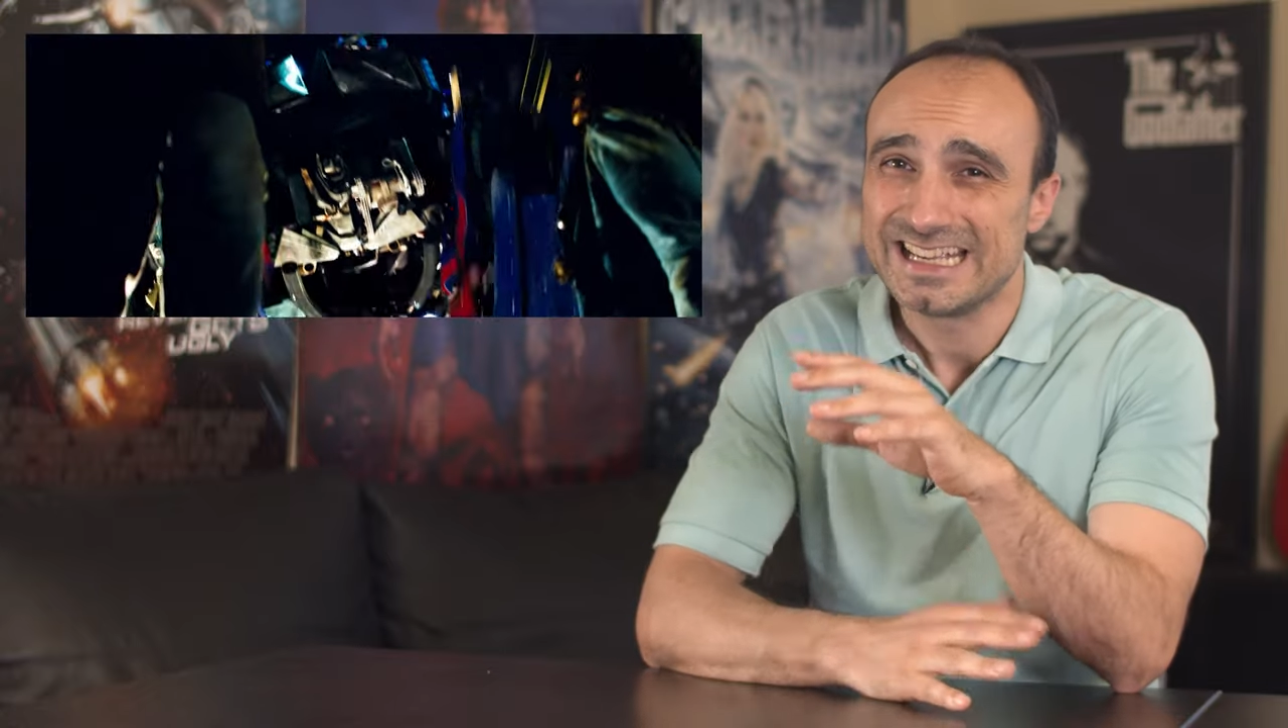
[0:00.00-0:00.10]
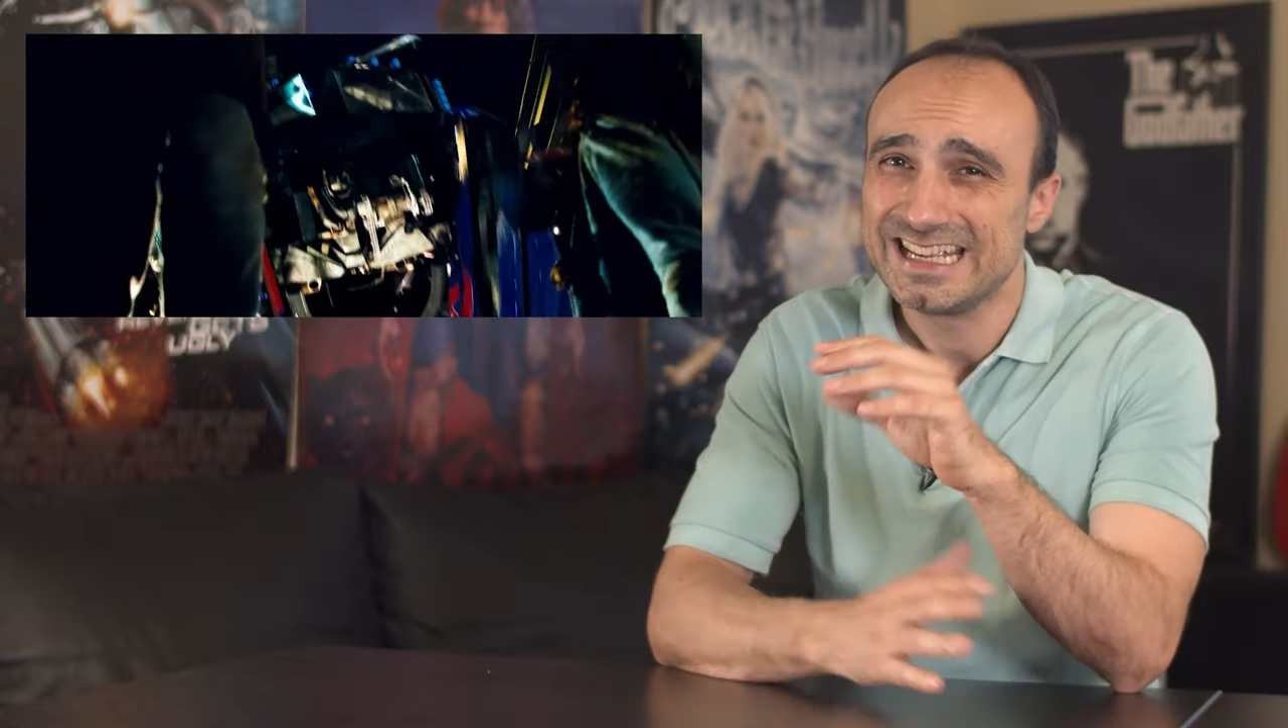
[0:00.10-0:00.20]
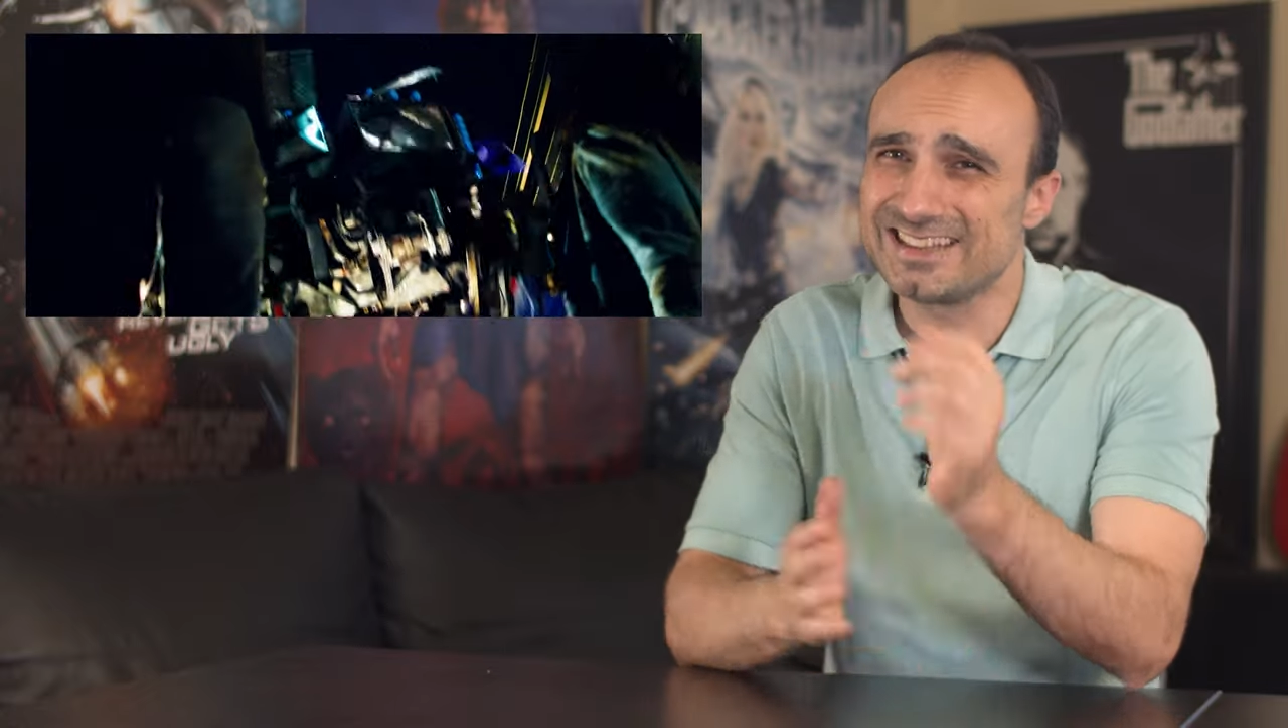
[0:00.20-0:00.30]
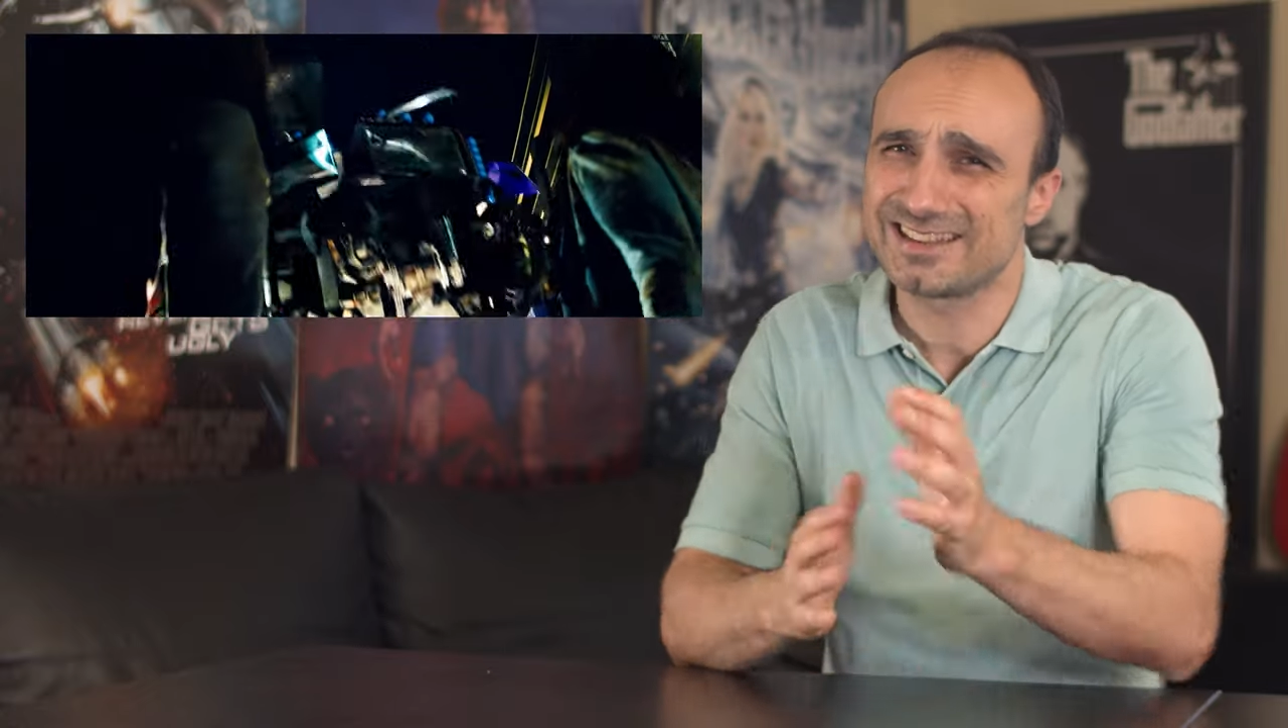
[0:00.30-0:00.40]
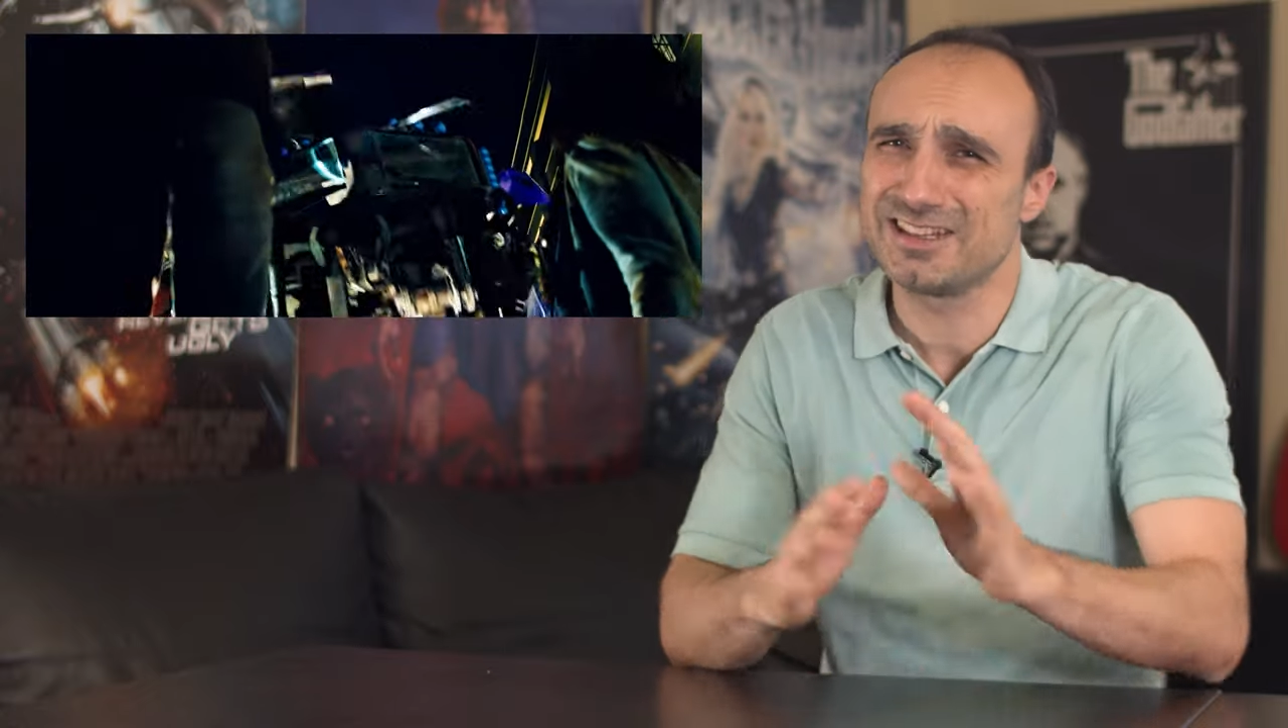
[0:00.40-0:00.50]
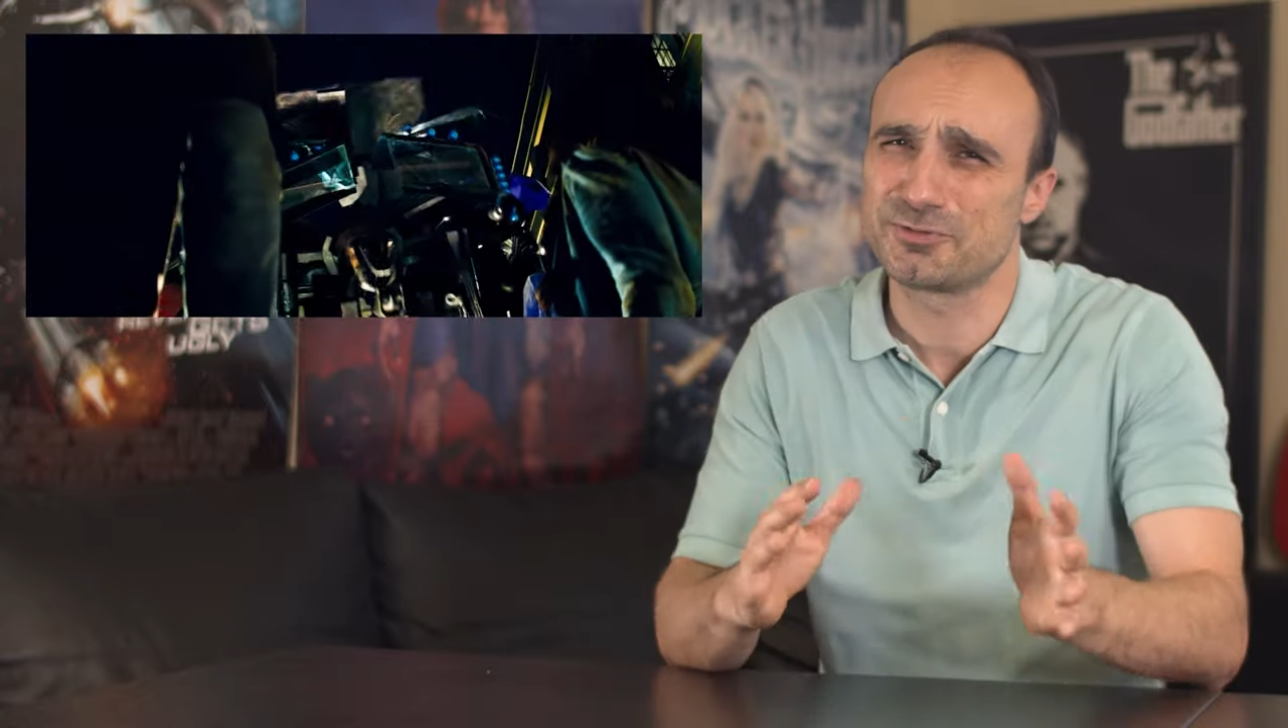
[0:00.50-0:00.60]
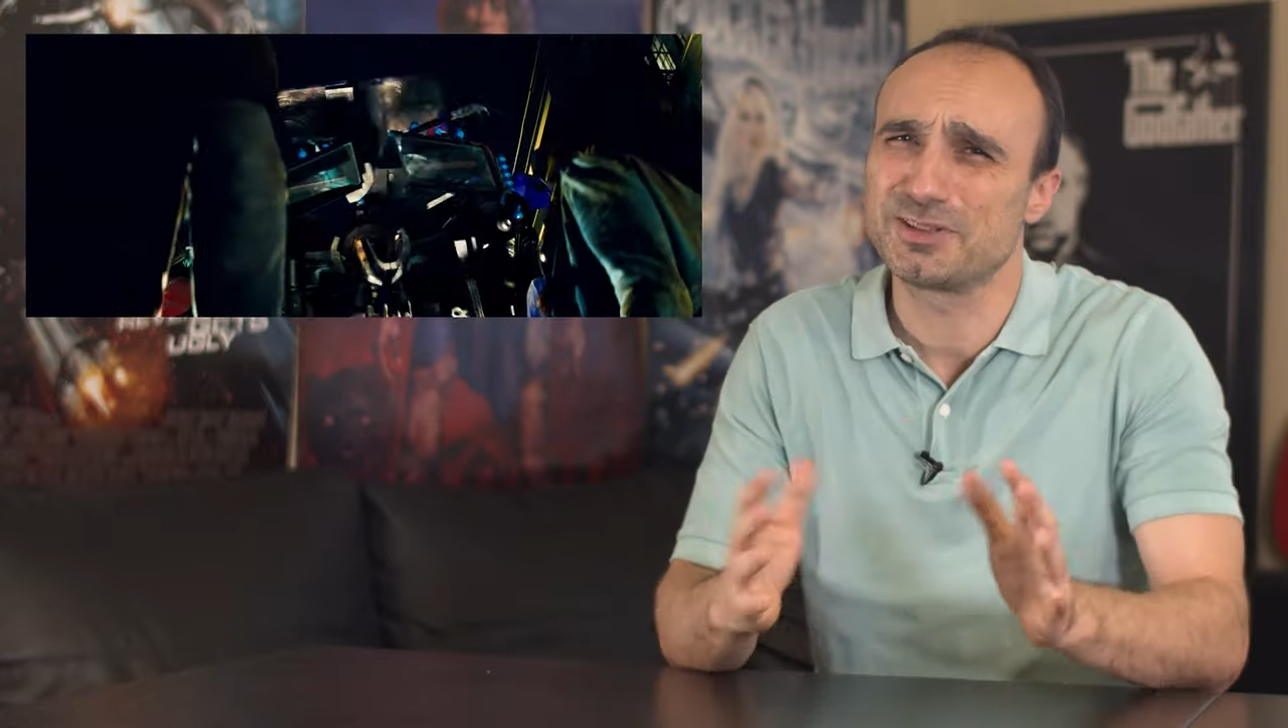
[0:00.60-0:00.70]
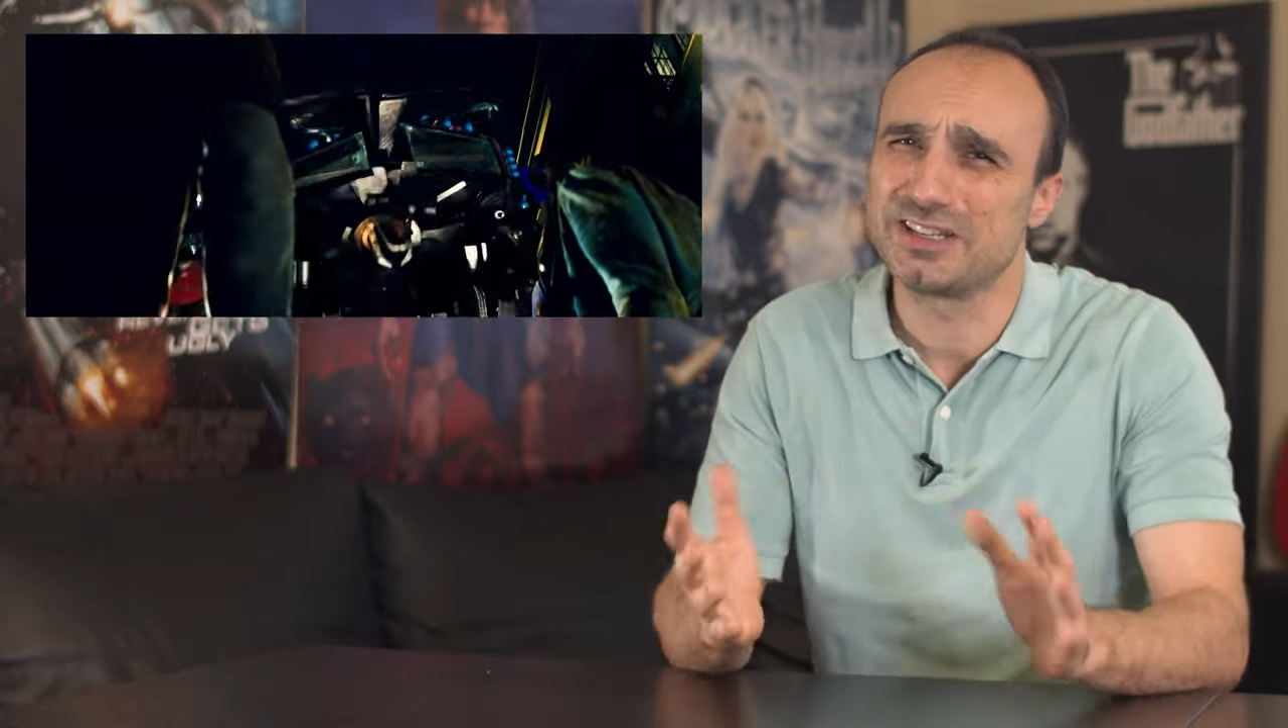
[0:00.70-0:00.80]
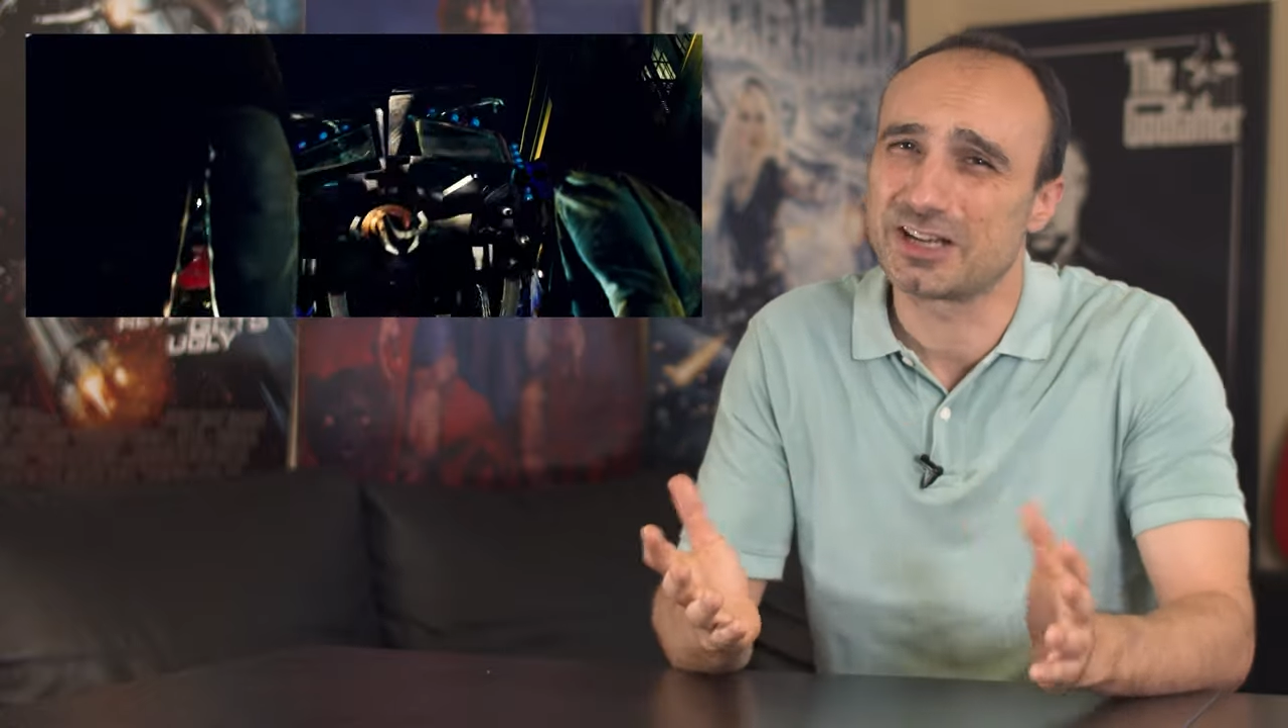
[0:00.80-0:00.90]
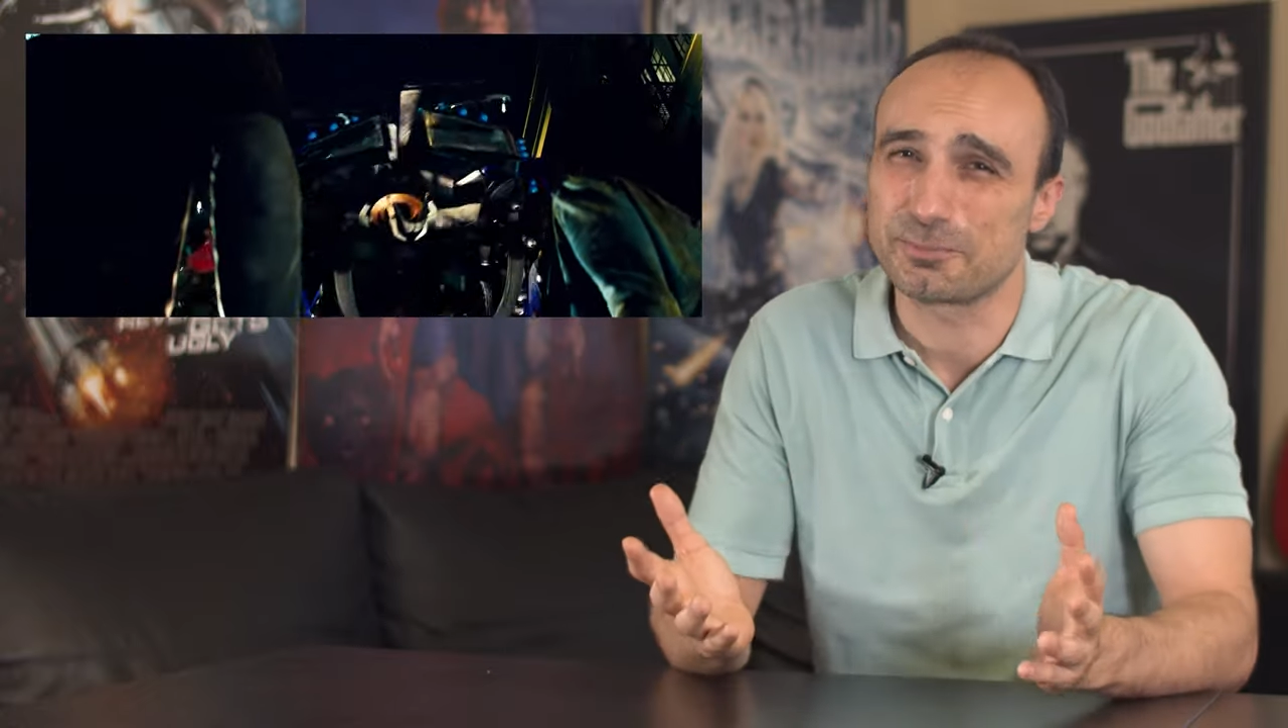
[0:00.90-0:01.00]
It's, it's
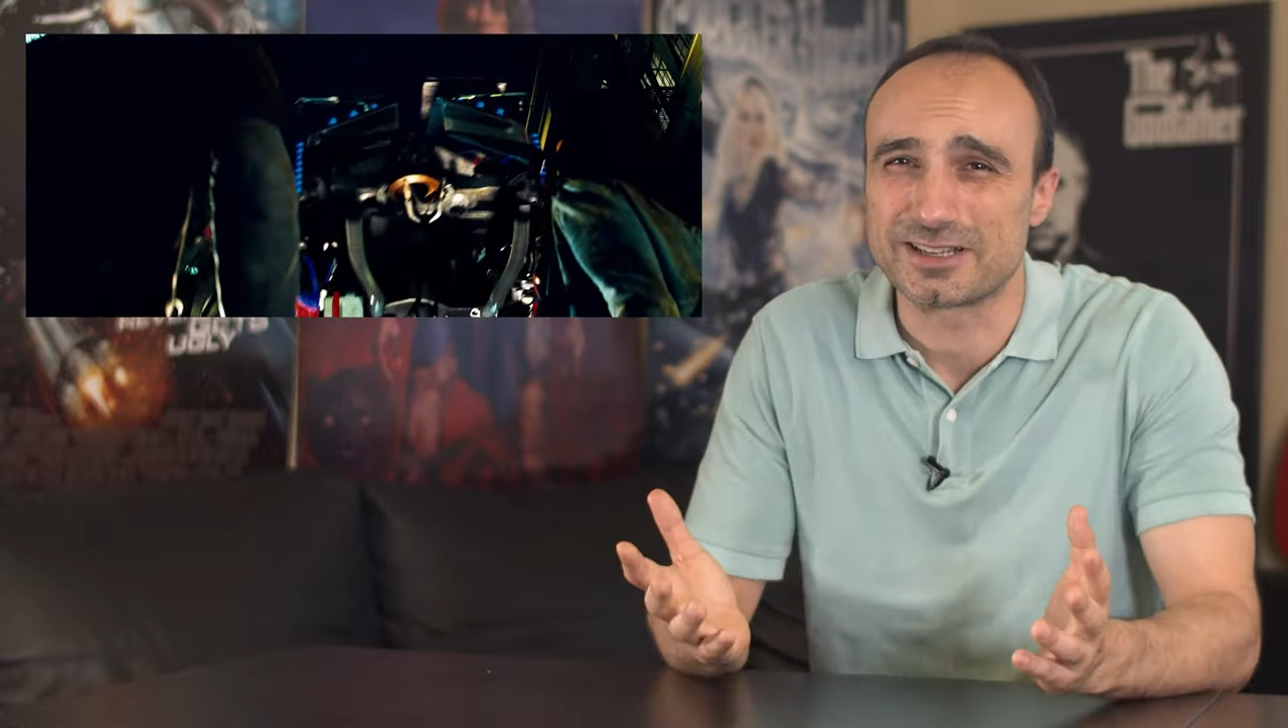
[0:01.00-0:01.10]
really not